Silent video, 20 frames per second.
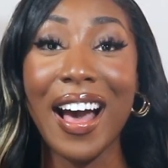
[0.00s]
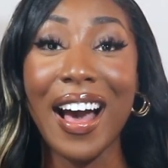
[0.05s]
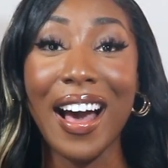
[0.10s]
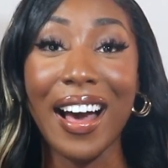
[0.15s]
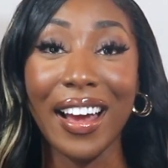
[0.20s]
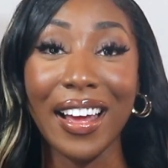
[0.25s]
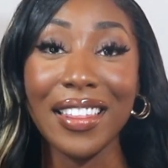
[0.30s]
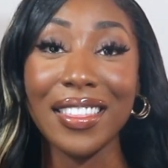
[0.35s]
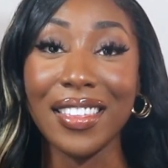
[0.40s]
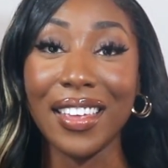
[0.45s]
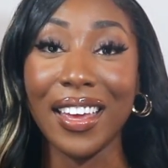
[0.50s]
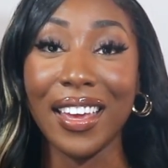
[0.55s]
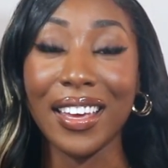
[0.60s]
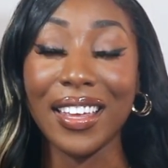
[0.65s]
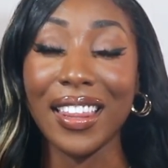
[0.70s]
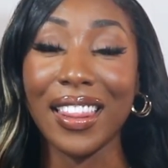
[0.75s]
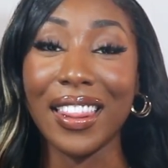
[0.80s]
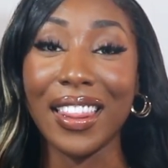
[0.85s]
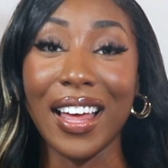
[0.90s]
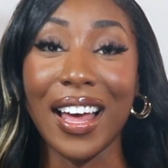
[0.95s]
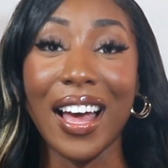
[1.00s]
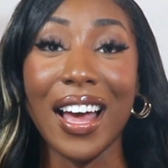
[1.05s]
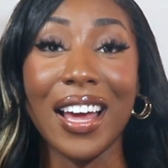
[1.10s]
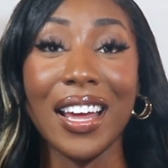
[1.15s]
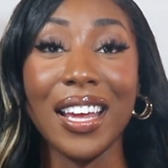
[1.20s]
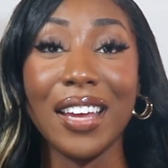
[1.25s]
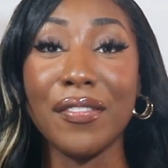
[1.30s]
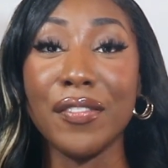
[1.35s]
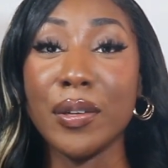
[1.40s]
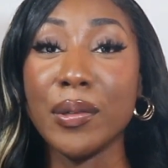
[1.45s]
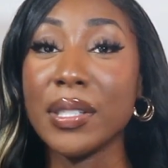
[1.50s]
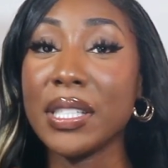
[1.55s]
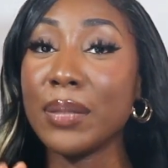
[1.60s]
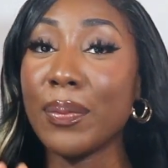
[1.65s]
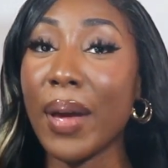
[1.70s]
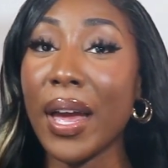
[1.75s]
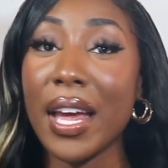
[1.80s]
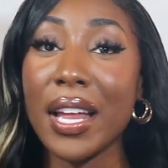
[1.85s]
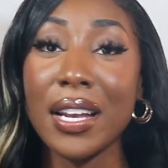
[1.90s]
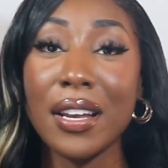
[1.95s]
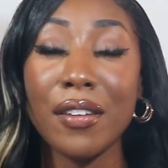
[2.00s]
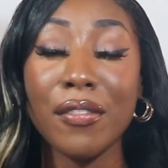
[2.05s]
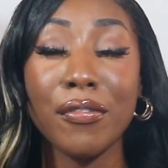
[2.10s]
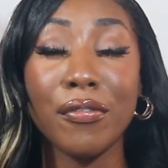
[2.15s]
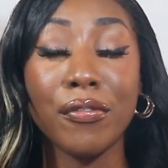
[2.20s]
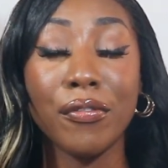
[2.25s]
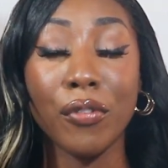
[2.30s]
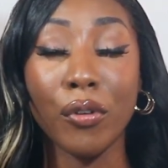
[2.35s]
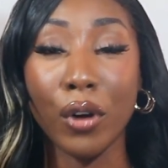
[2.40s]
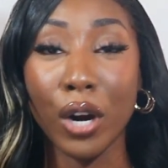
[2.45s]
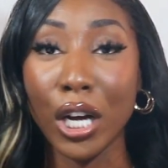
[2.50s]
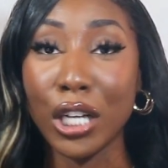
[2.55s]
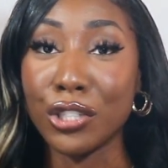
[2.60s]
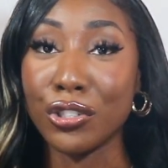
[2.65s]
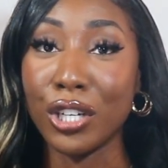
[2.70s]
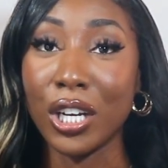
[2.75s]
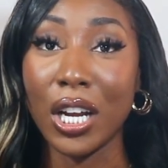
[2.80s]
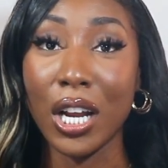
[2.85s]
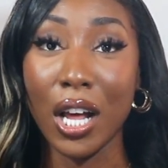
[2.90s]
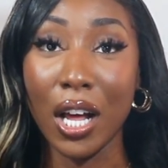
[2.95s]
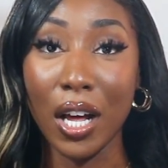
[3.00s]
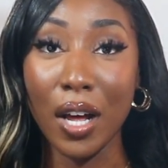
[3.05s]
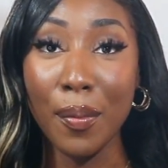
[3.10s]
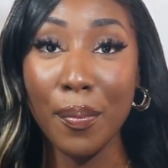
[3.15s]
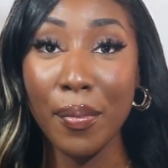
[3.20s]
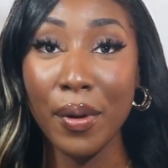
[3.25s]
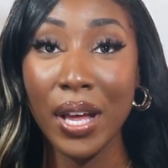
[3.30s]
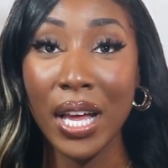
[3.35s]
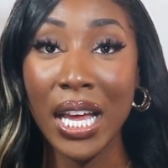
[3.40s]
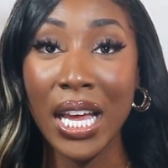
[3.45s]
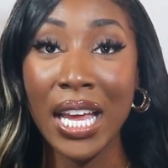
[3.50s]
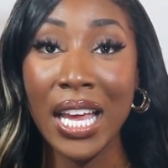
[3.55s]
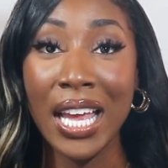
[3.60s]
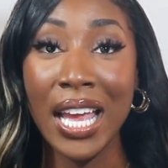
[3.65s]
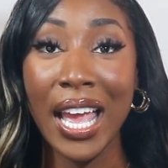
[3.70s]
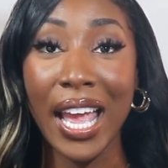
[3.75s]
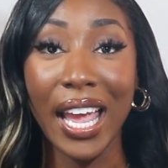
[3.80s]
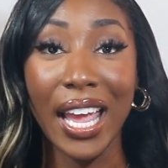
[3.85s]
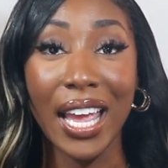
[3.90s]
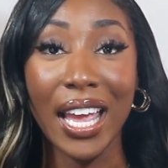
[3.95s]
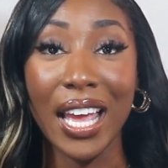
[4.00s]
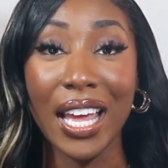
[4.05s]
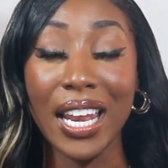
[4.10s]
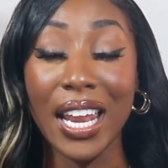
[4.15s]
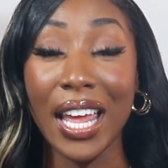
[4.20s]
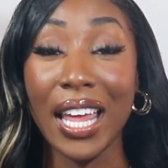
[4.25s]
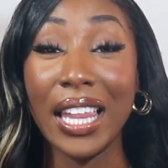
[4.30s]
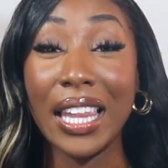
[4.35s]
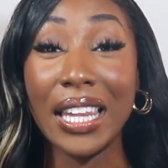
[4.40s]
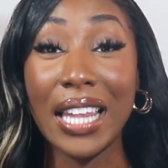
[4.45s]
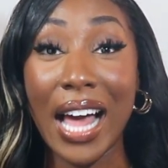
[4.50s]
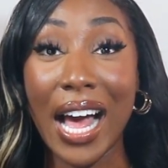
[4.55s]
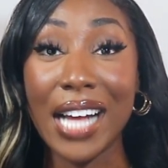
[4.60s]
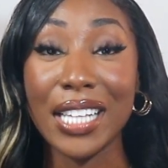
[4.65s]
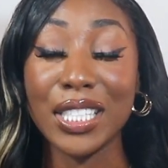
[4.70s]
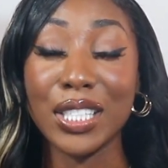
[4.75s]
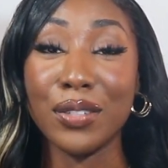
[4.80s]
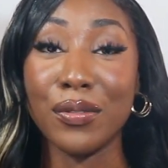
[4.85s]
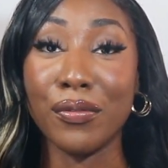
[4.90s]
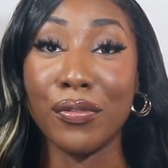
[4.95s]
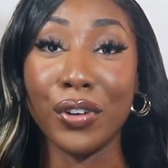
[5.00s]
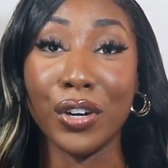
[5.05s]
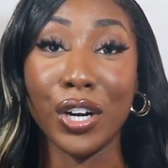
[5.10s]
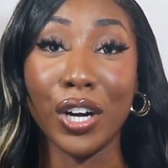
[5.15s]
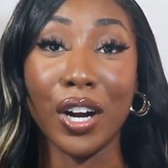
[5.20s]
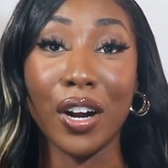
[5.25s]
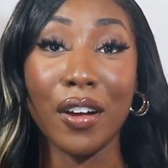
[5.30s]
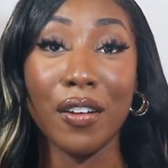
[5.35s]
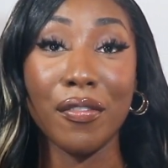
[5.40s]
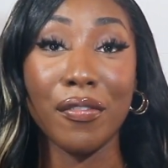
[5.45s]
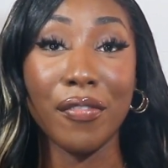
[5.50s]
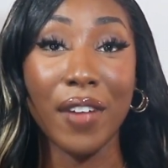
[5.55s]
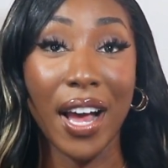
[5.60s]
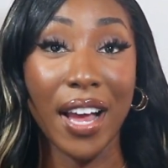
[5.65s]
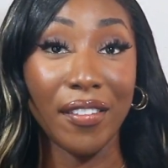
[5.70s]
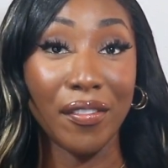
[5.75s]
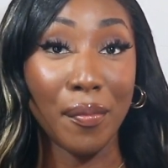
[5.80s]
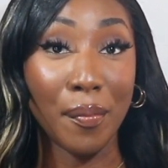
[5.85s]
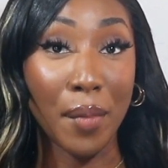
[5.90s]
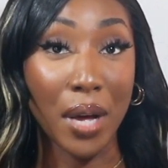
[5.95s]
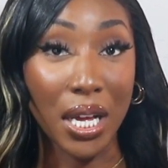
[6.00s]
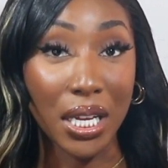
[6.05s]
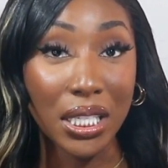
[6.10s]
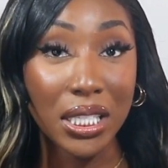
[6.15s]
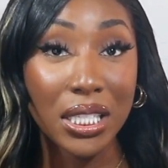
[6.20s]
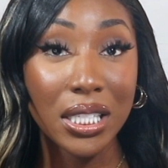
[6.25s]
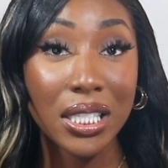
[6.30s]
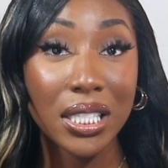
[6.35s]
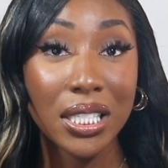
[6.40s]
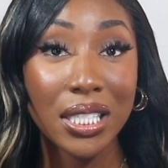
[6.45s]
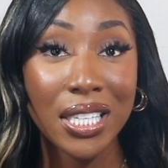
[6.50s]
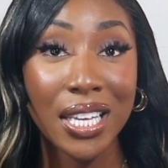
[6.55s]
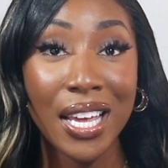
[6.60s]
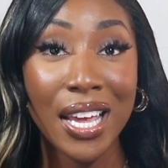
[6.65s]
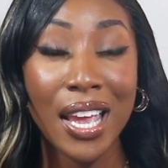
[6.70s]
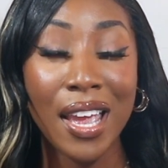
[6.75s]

I think that if you spend $400 and up and it lasts for 5 months,